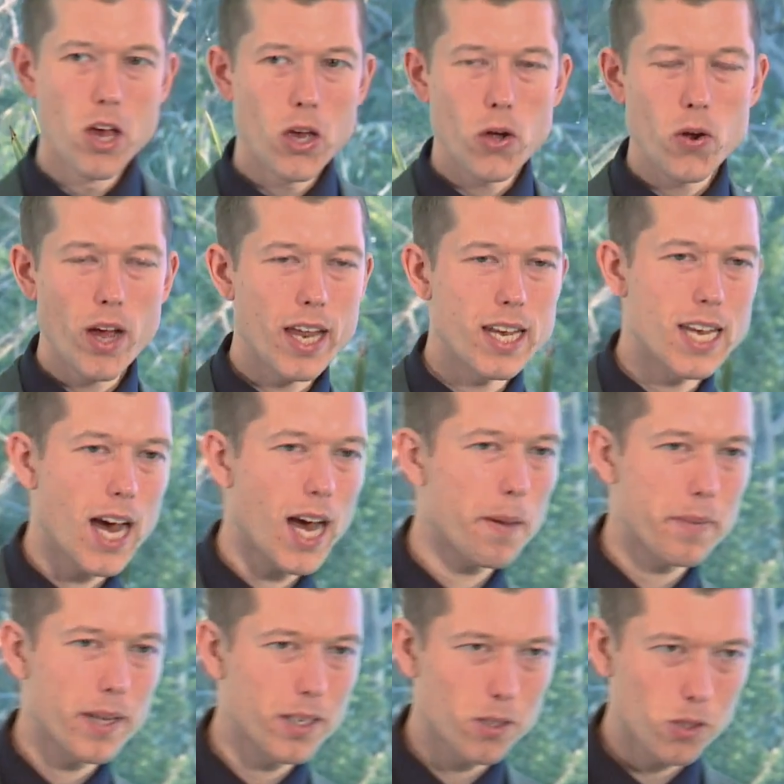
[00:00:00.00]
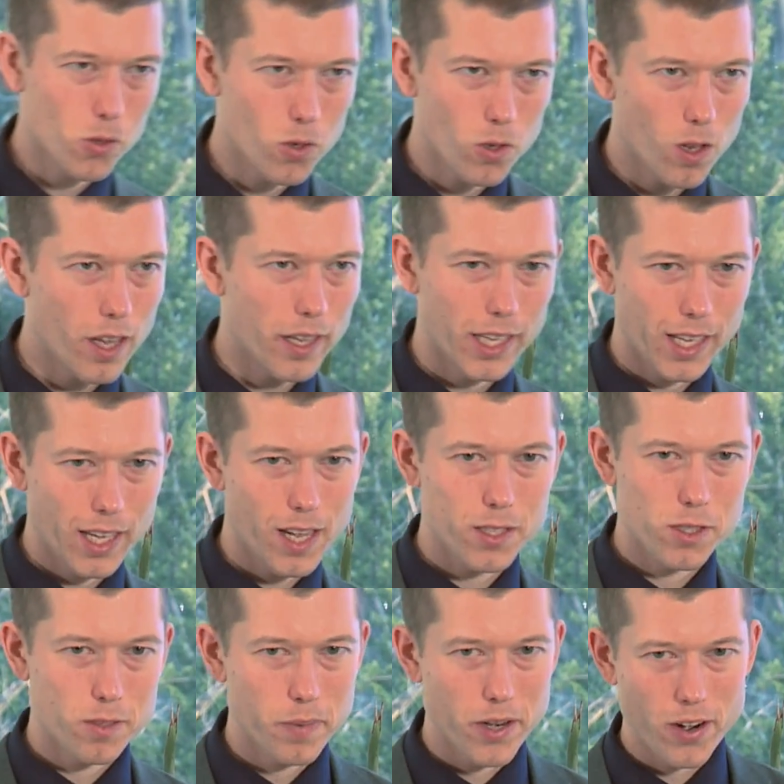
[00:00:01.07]
who had not been to school at the
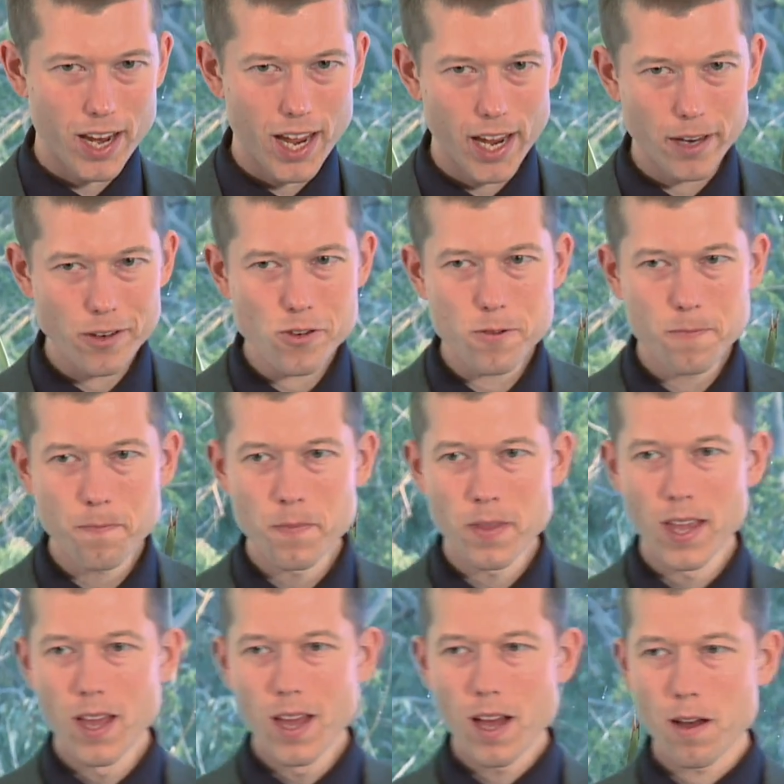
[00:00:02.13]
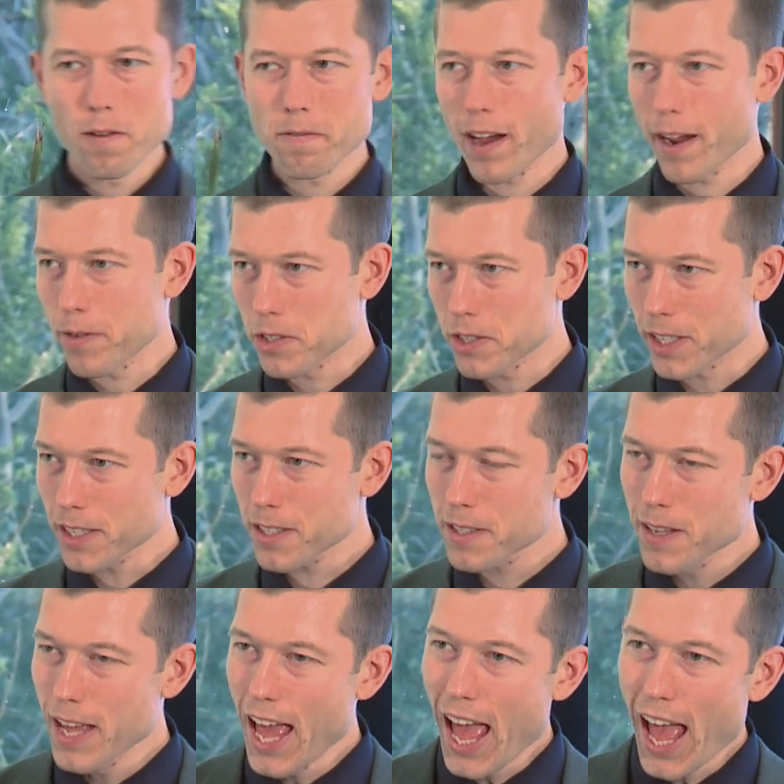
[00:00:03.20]
customary age of 5 or 6,
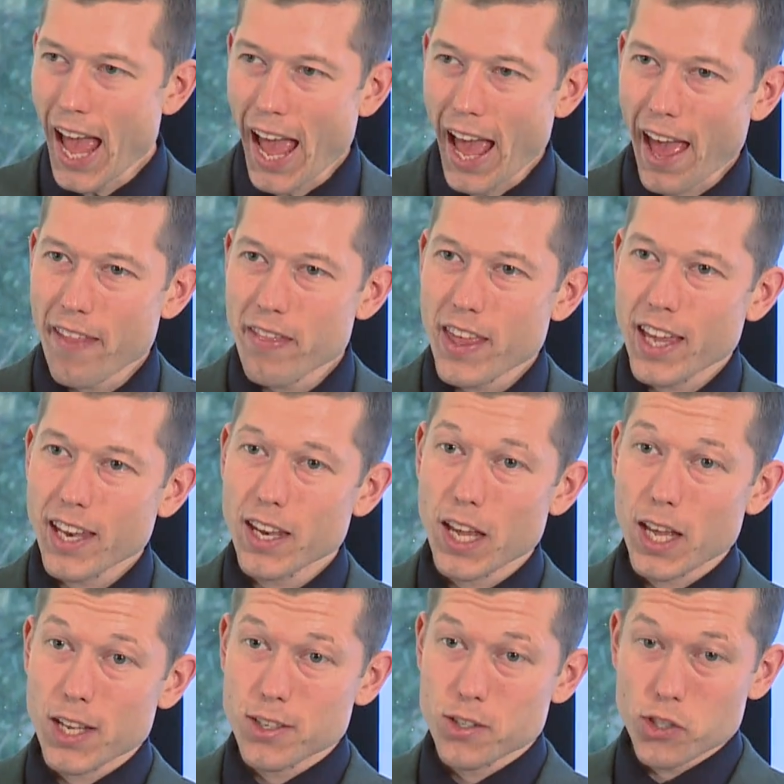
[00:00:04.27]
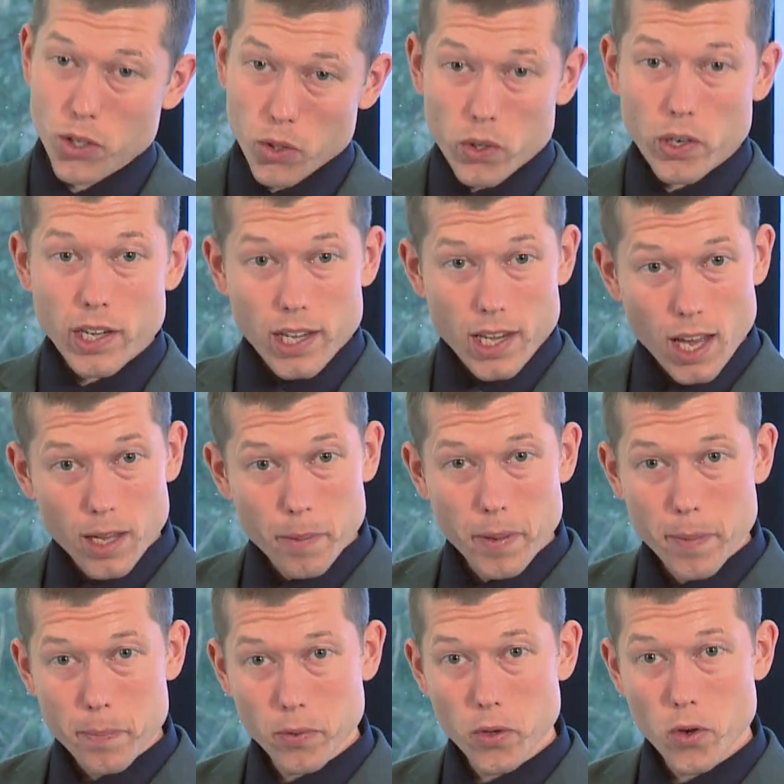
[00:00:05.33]
and then children and young
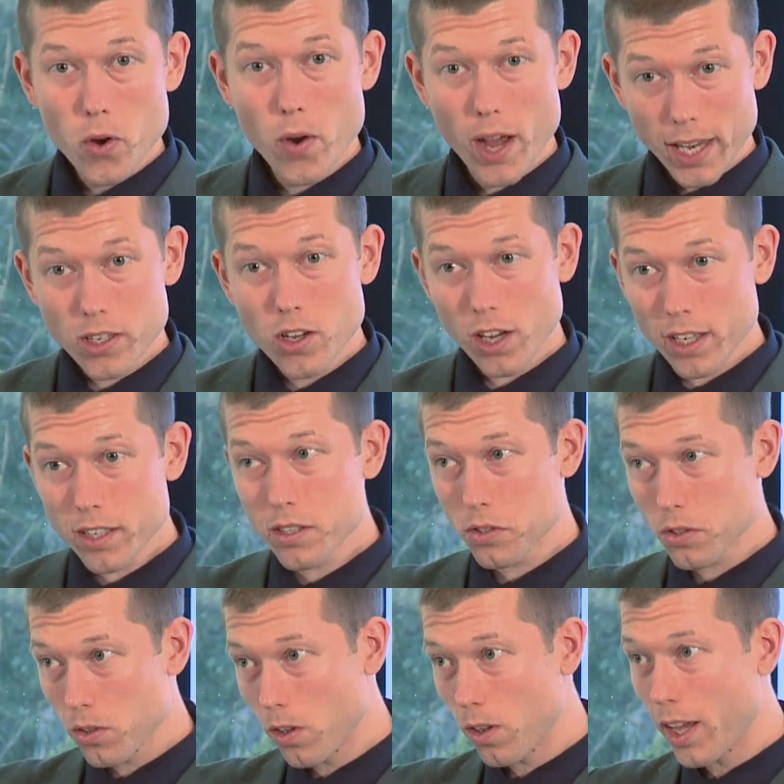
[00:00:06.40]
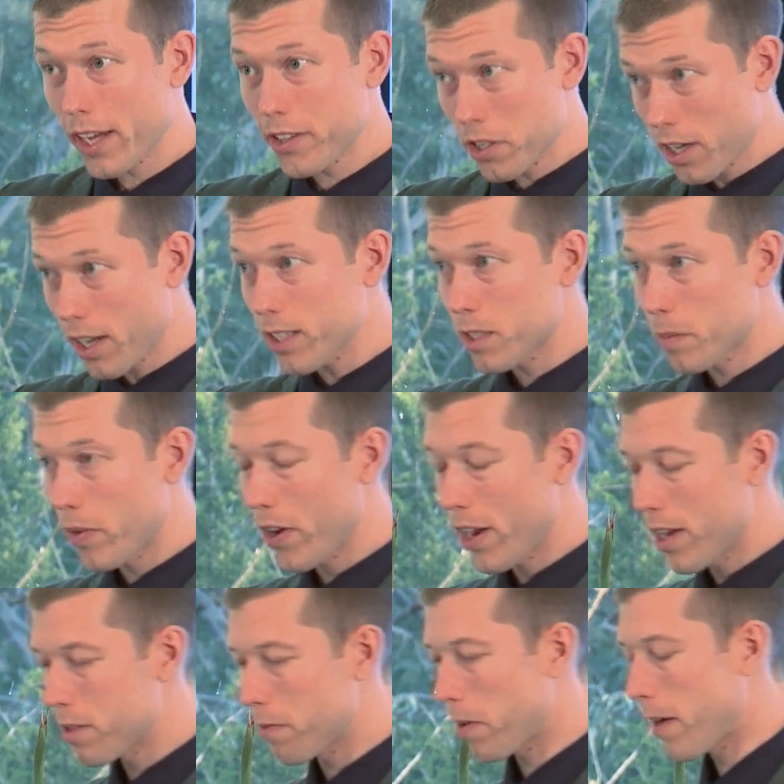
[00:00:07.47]
people who had gone to school at your customary
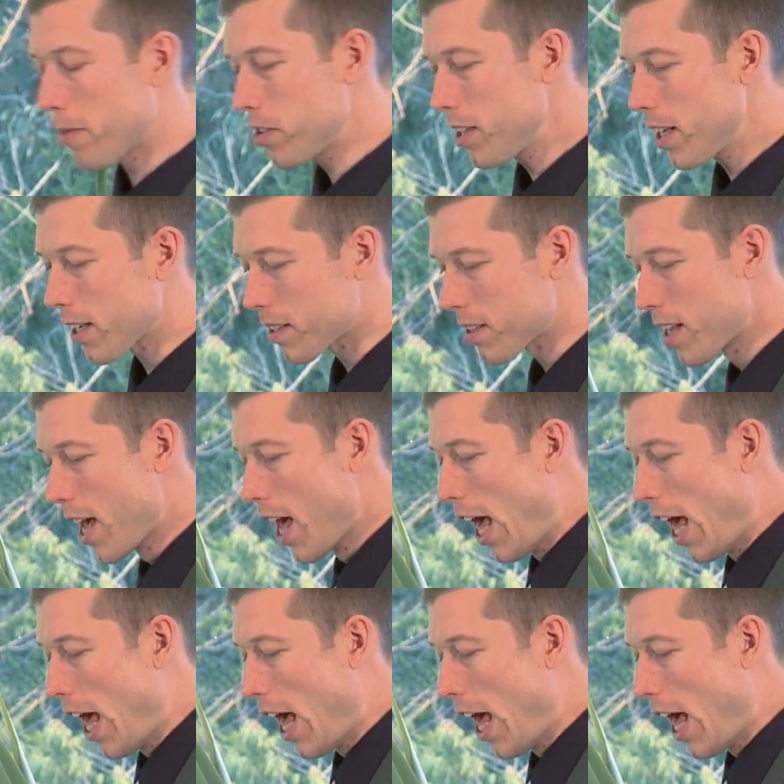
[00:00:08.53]
age of 5 or 6.